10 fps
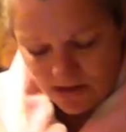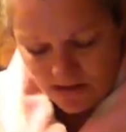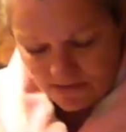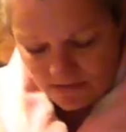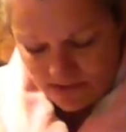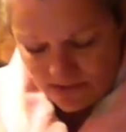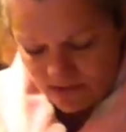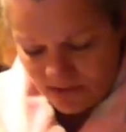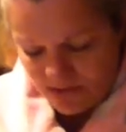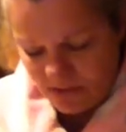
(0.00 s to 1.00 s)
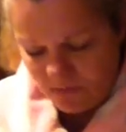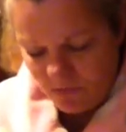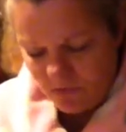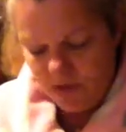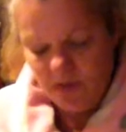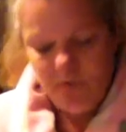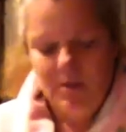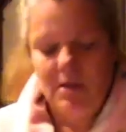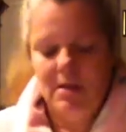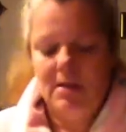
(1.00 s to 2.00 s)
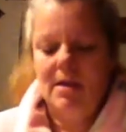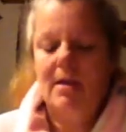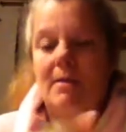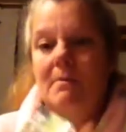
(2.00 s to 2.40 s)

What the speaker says: And there's two more that go with it. Yeah.